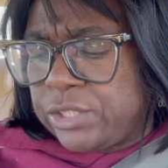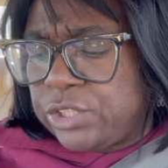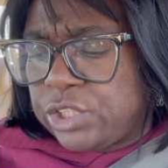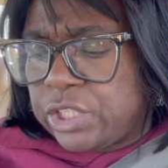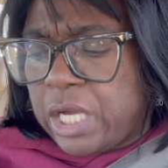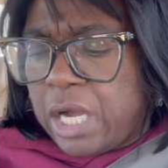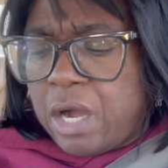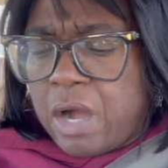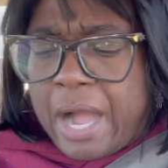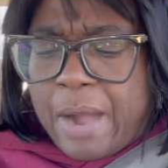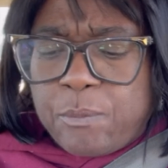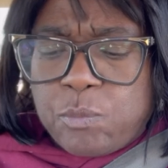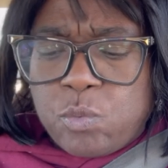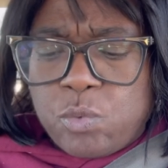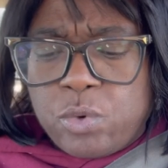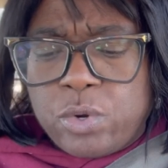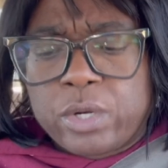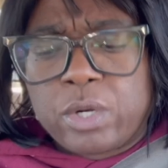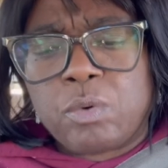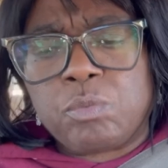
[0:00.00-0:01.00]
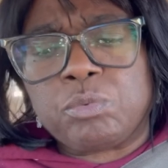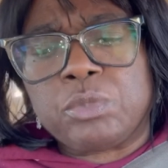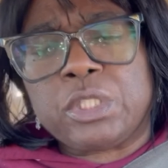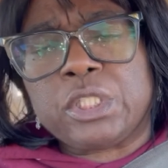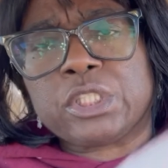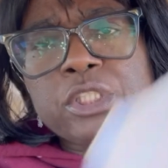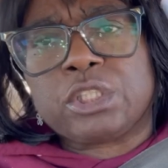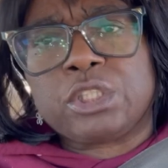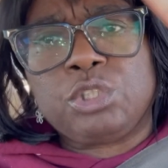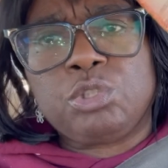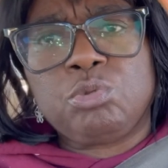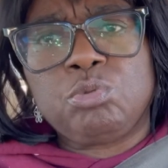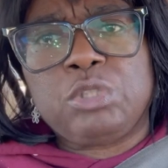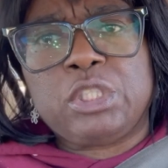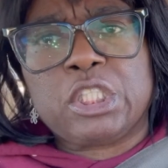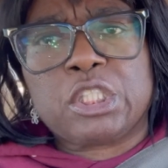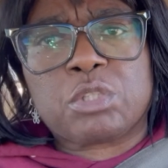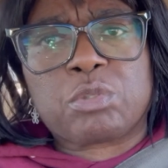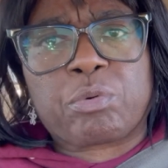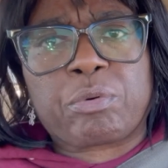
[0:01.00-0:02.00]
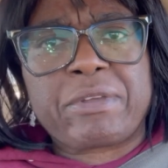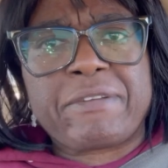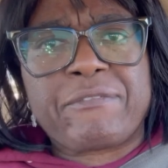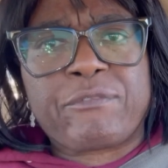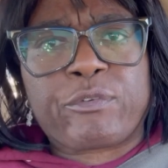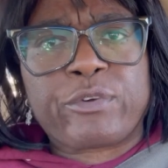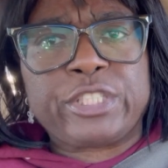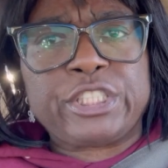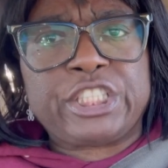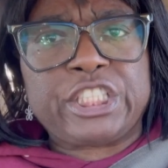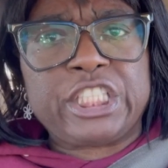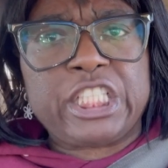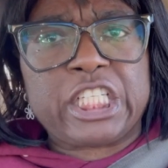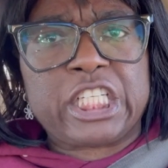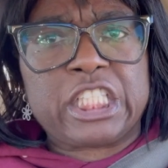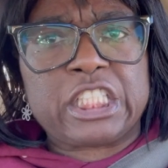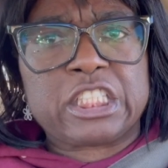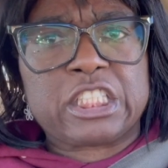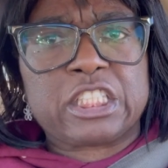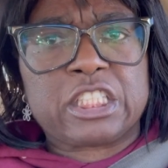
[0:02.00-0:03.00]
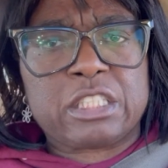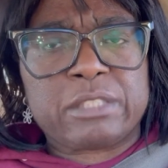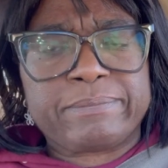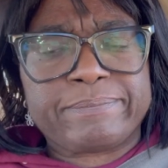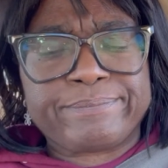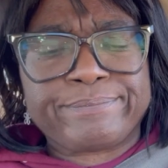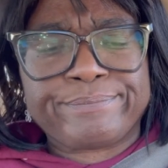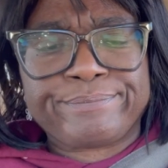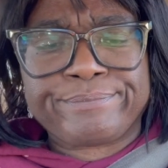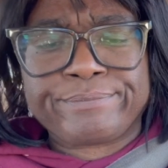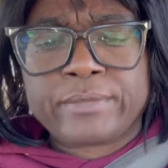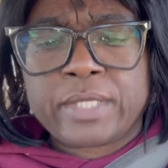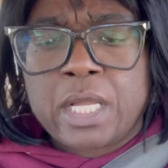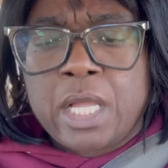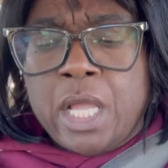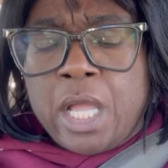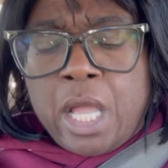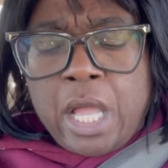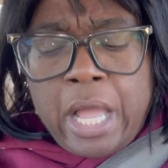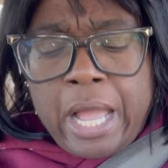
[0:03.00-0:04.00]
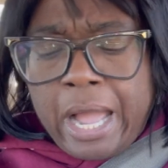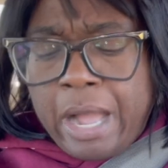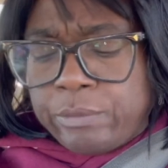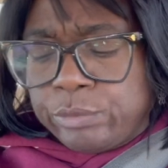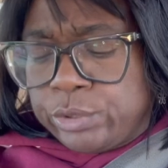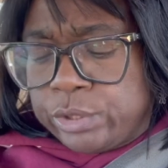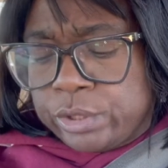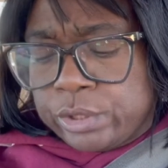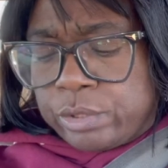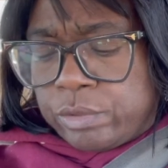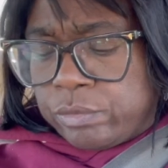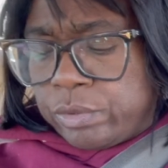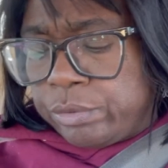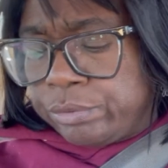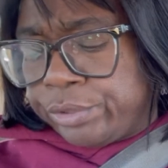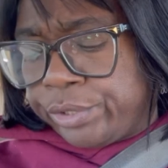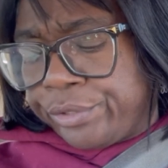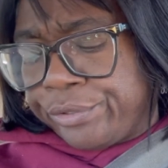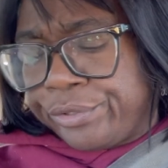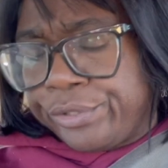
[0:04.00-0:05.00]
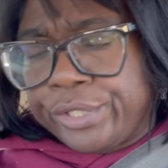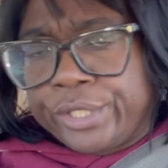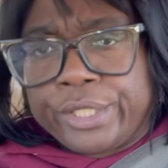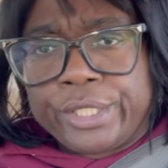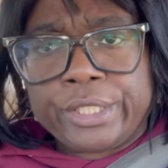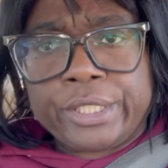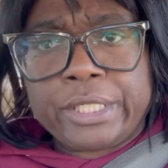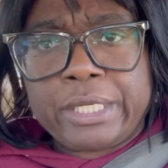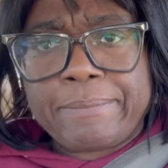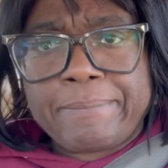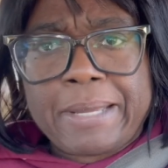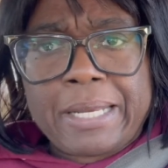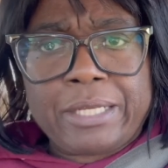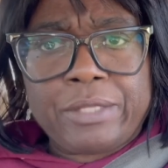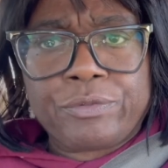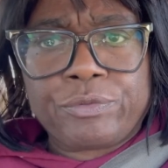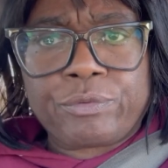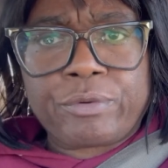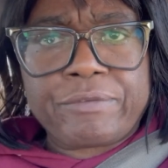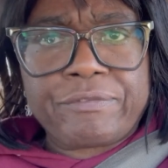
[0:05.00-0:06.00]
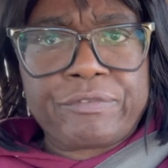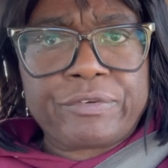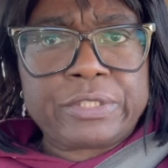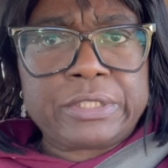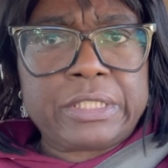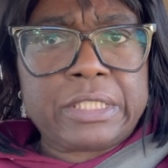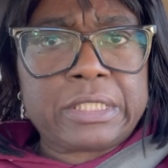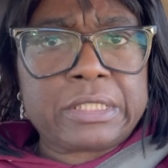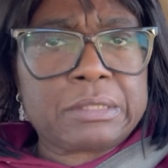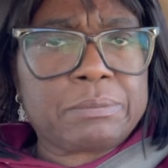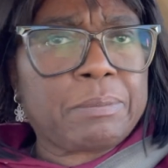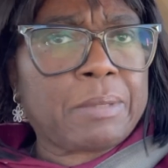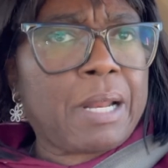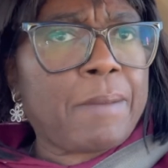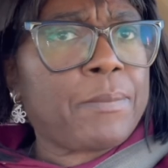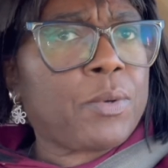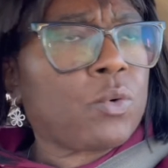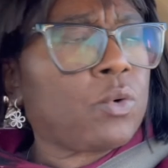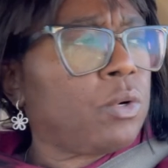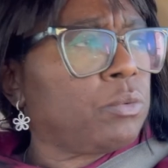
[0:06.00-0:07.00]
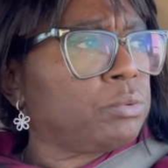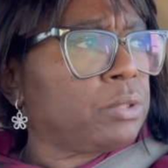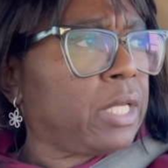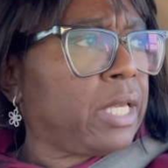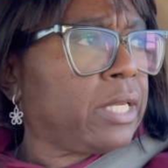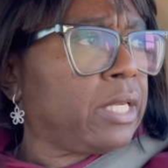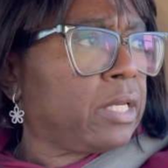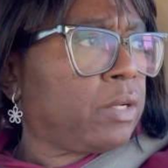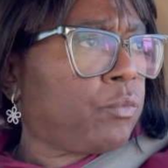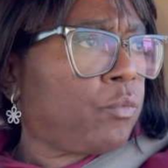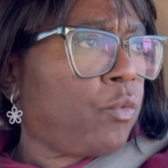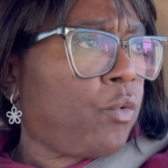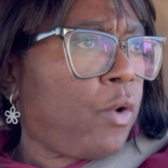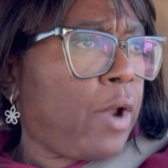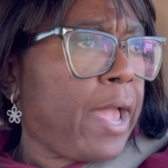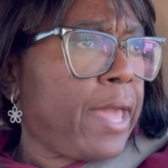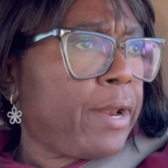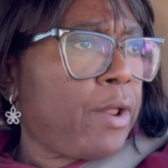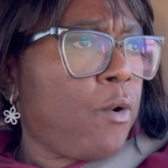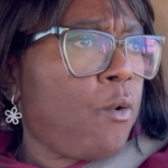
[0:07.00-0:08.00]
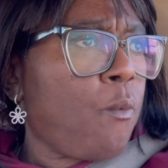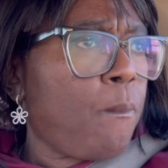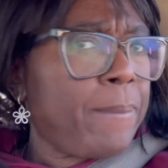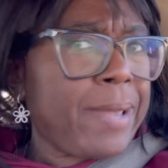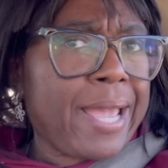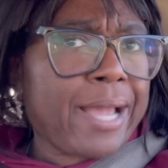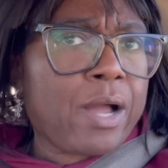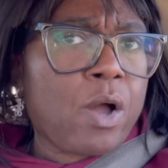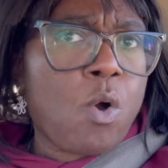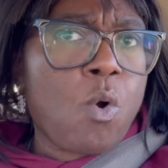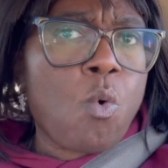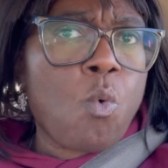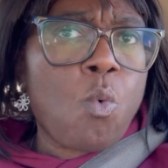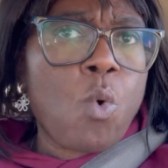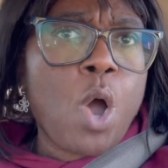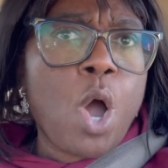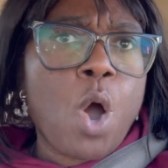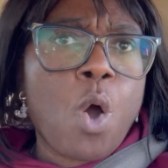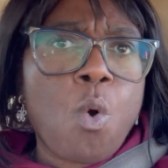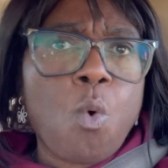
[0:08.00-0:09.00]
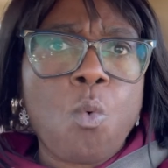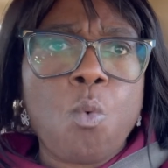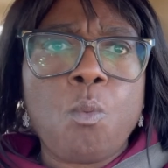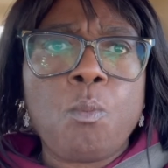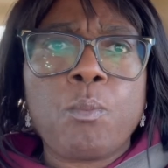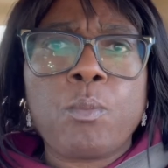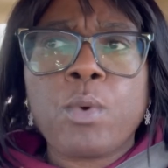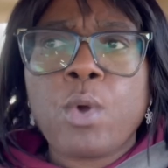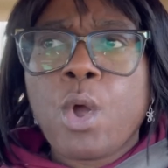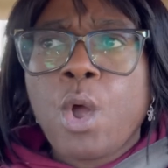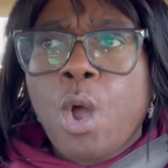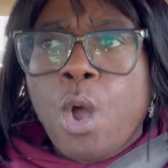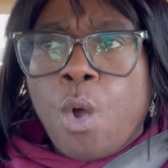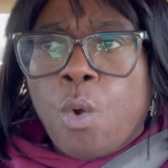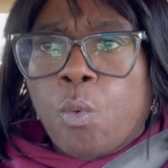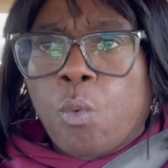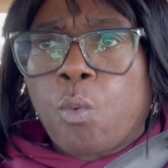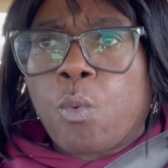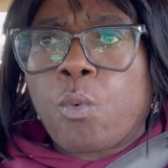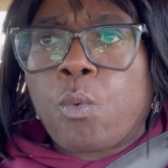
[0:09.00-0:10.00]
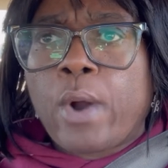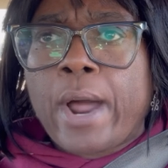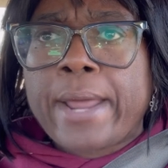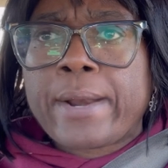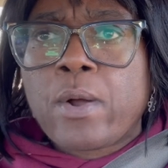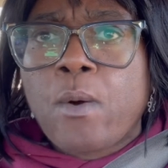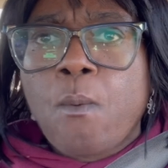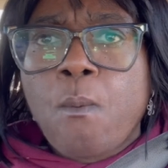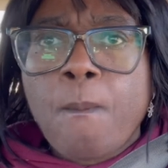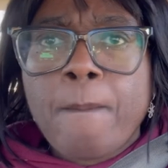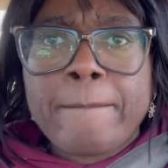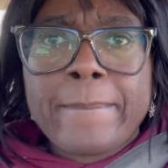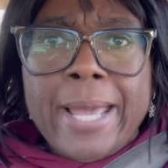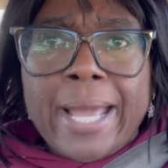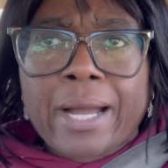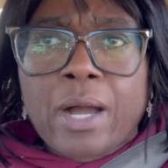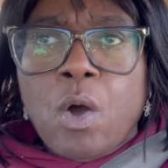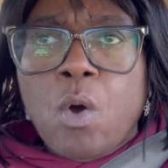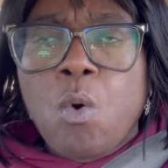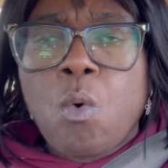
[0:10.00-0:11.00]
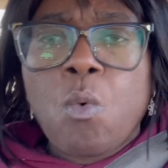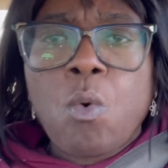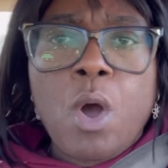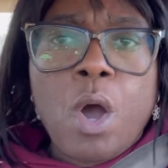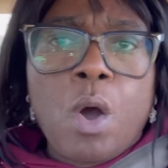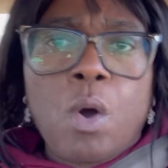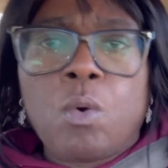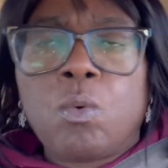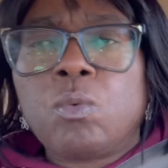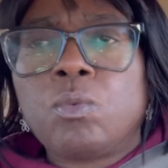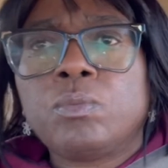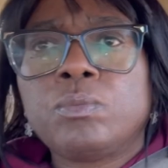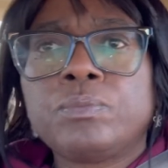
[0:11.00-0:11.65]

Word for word: y'all. I won on this, and you get three free tickets. I was just going to go turn it in and get my little three free tickets, but I'm going to go take it right on back on home. Right on back on home.